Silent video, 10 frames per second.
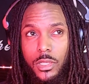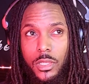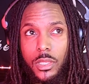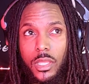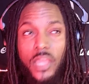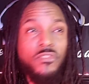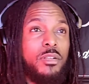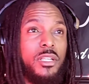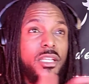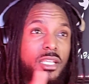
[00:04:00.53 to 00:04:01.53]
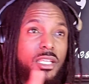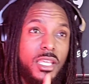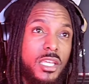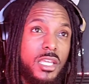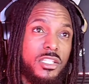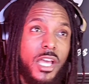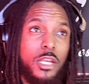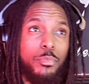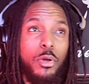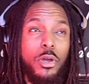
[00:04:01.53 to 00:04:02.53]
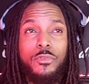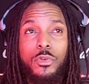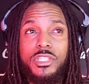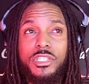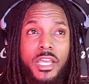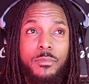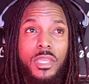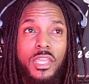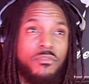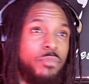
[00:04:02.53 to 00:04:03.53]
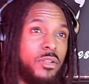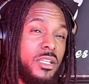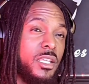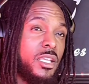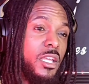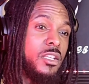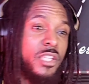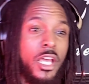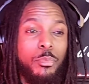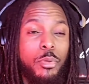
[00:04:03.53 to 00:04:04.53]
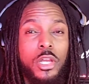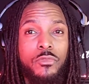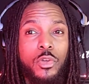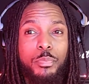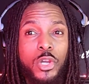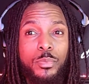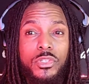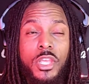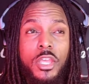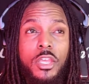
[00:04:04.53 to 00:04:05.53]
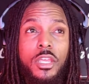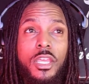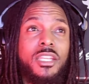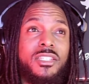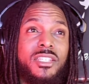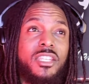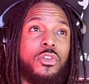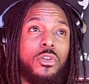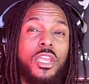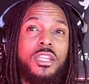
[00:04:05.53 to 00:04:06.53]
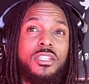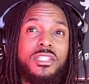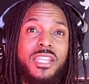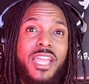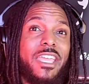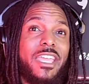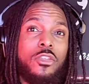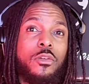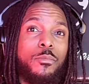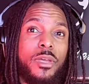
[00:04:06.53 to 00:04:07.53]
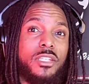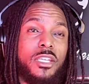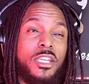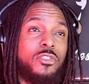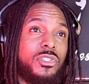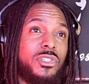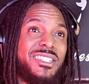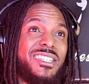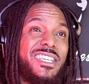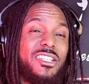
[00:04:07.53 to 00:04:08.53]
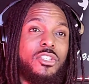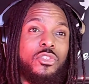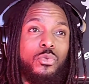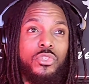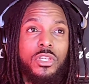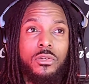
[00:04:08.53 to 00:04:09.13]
If blending in is not a part of your assignment, if blending in is not a part of your purpose, it is not in your best interest to seek to do so.